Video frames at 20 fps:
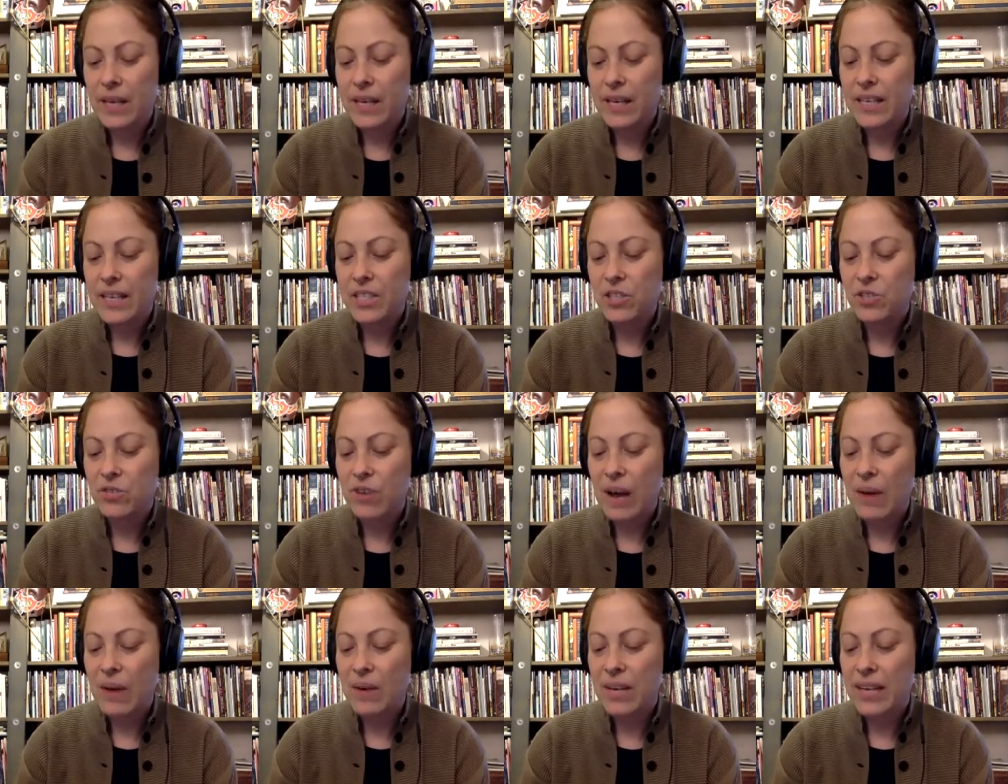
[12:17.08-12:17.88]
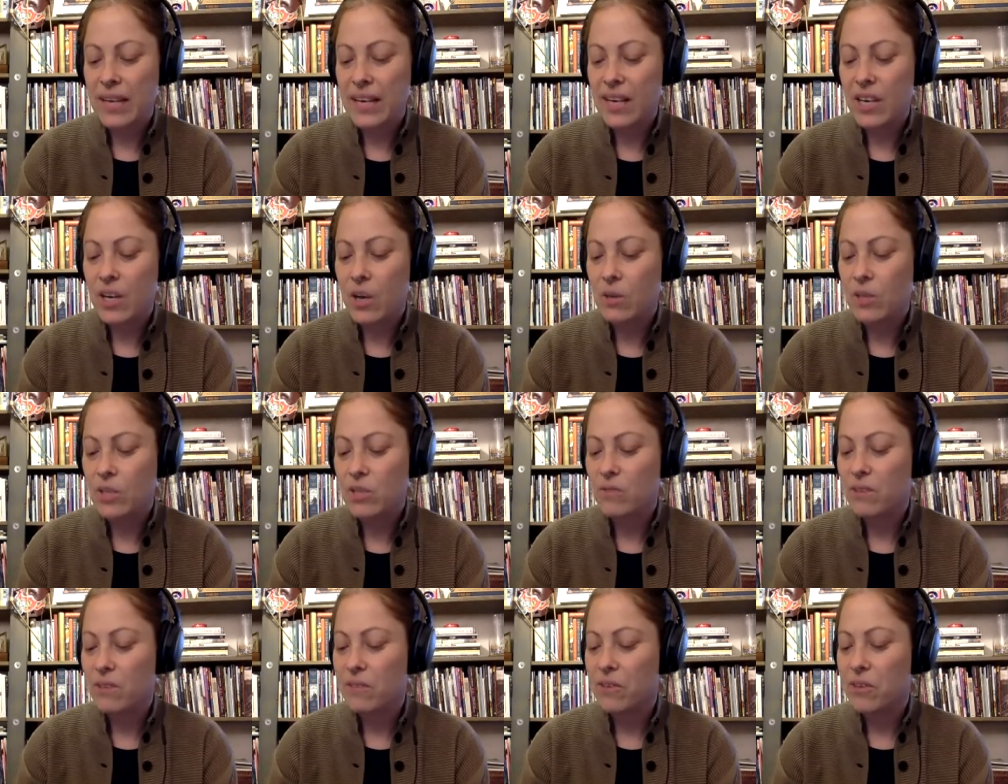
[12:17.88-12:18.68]
He's drowning in a
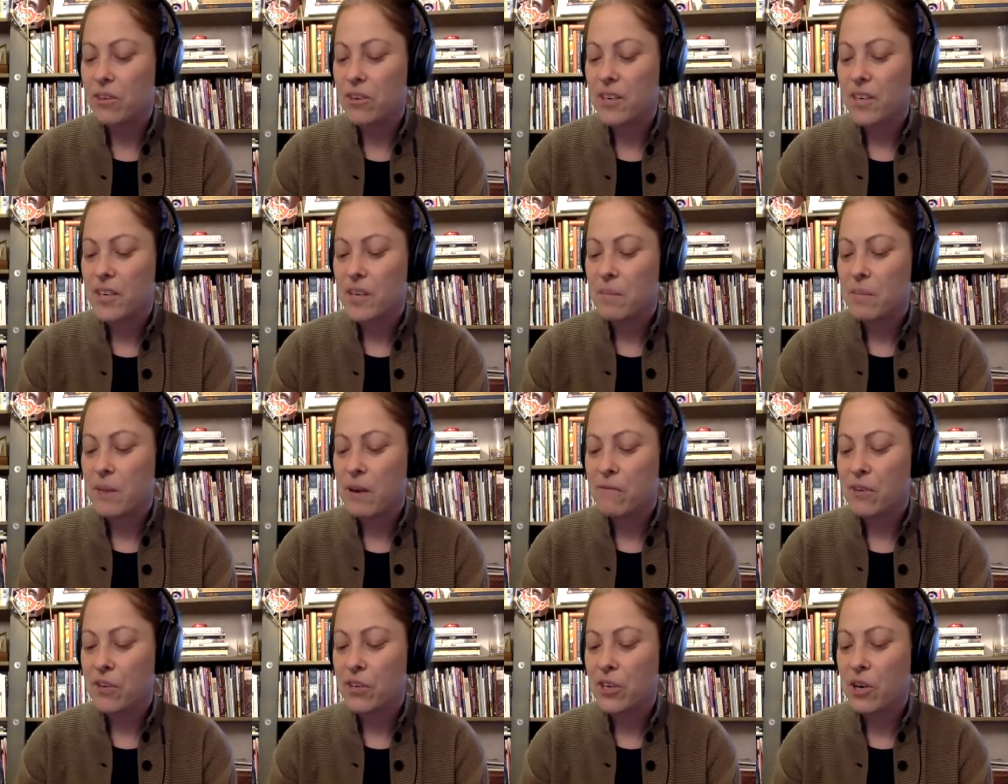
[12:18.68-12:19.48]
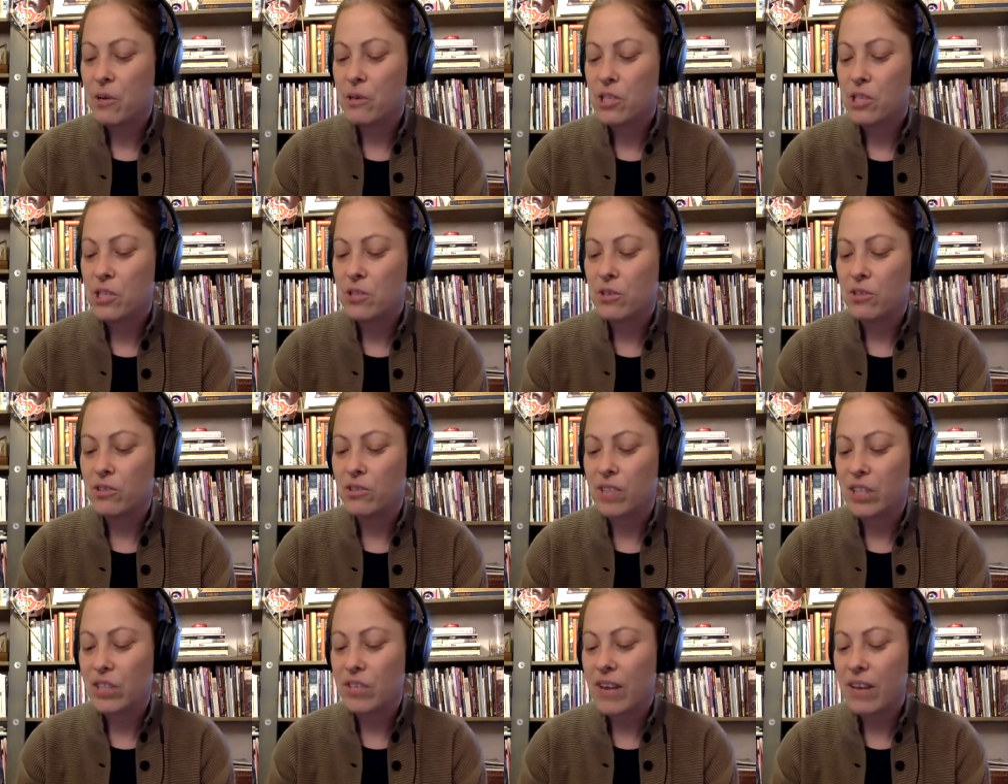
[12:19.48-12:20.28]
ghost river, barefoot ghost
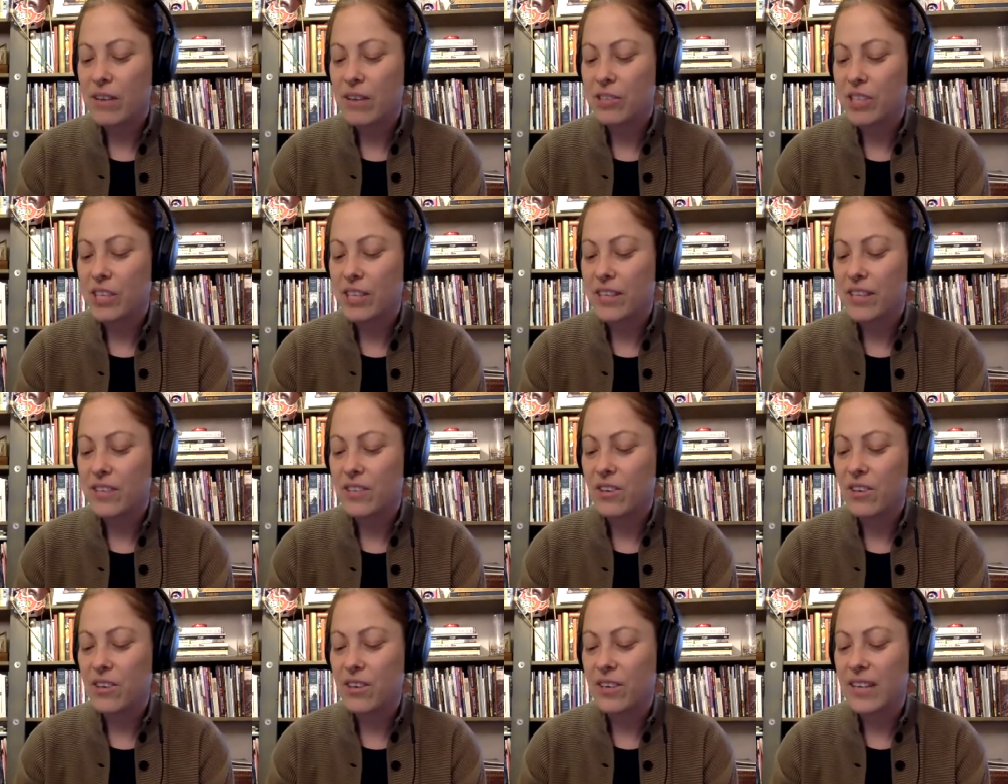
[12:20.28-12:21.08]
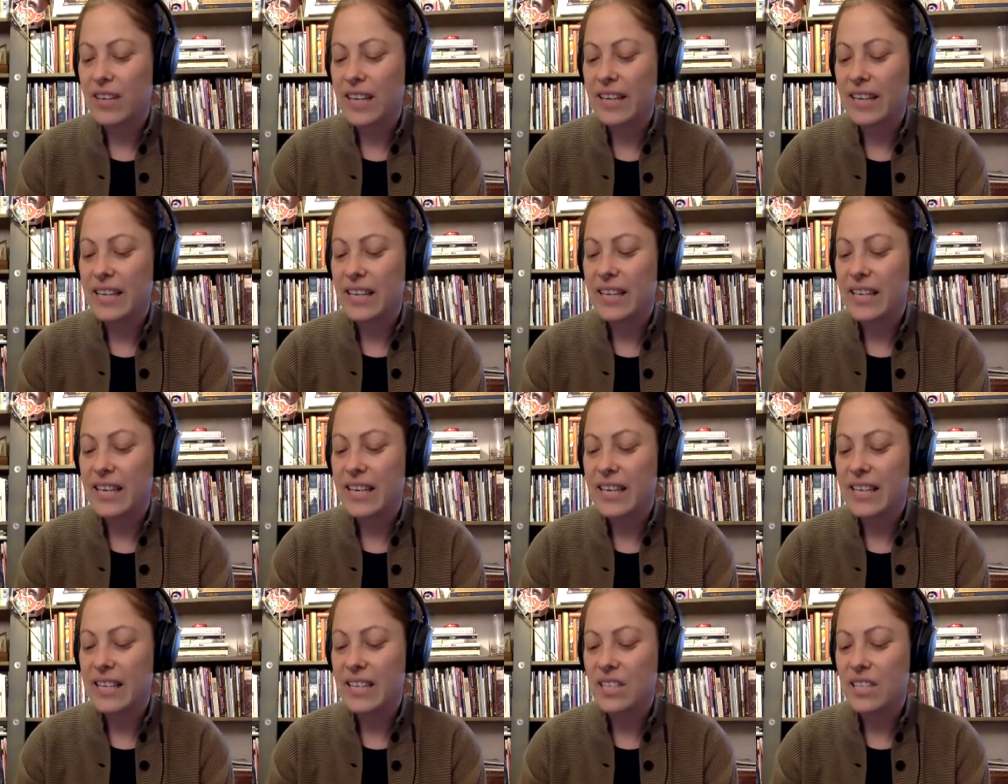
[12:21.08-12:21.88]
children crouching in the dirt like guinea
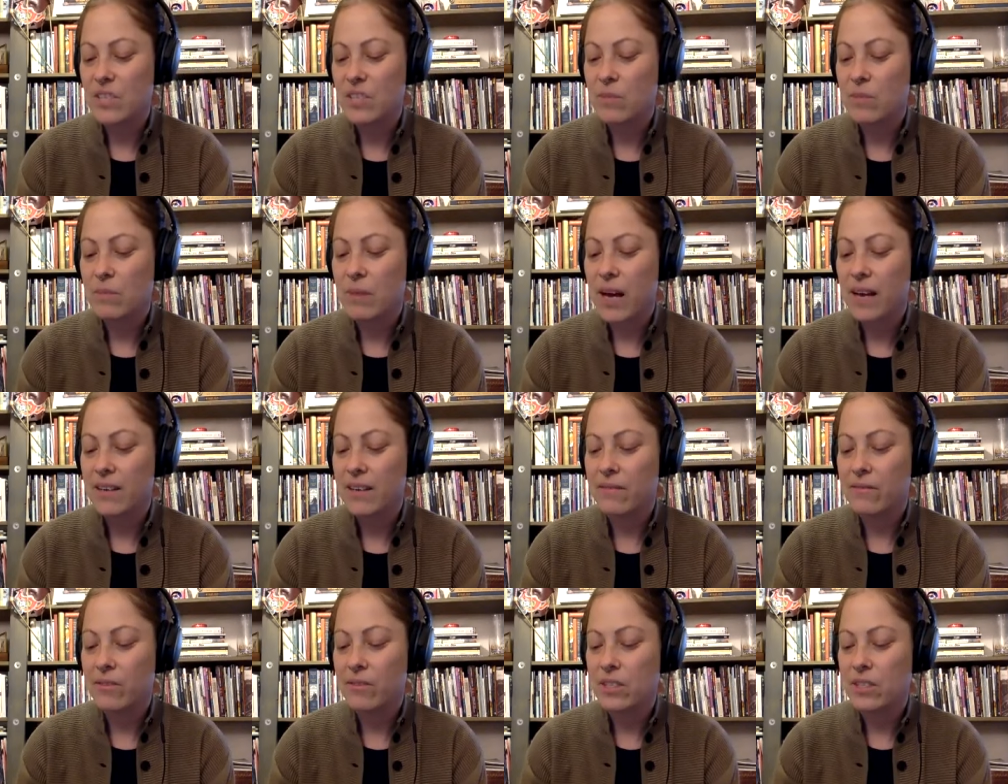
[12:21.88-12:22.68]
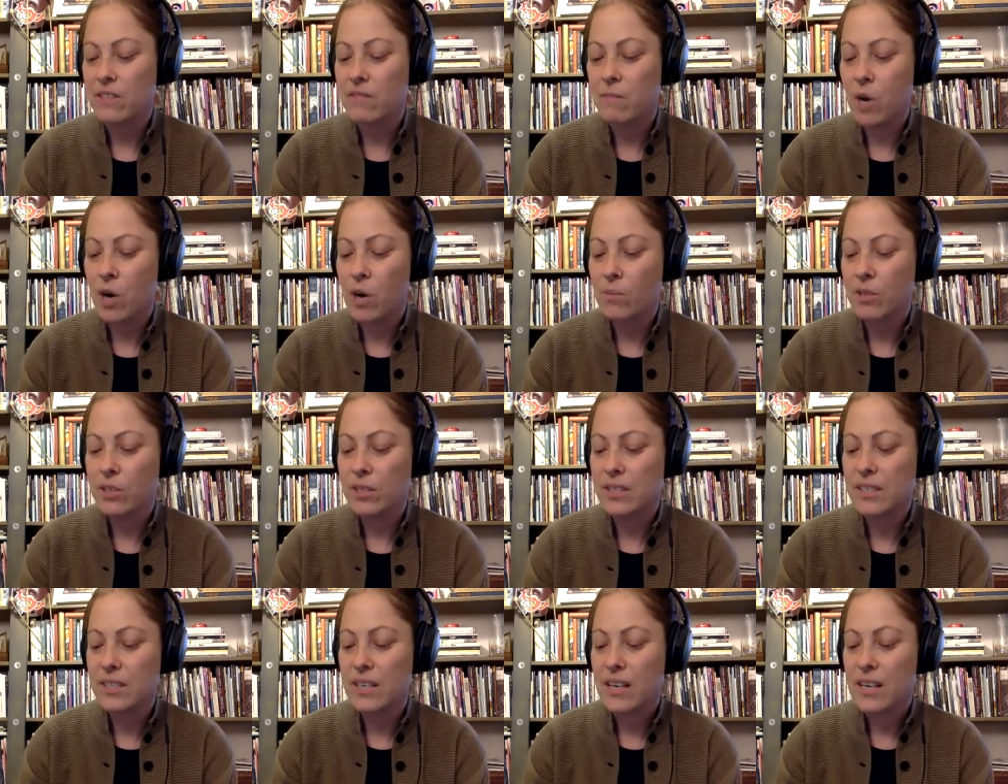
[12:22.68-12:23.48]
hens with pocketfuls of
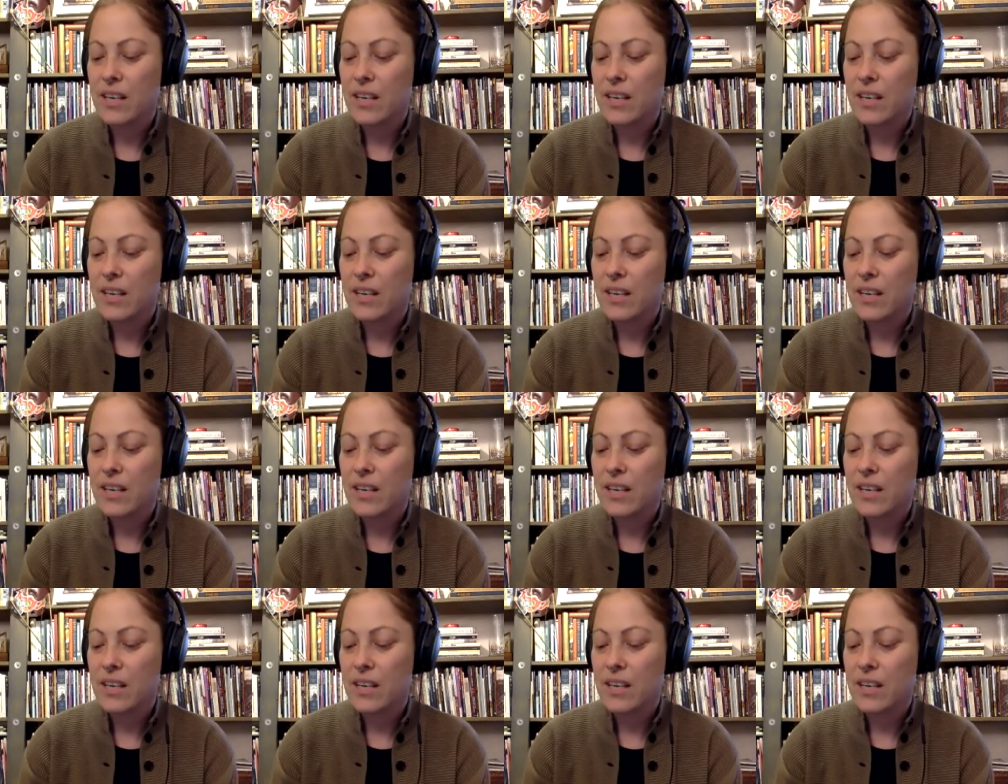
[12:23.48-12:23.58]
marbles,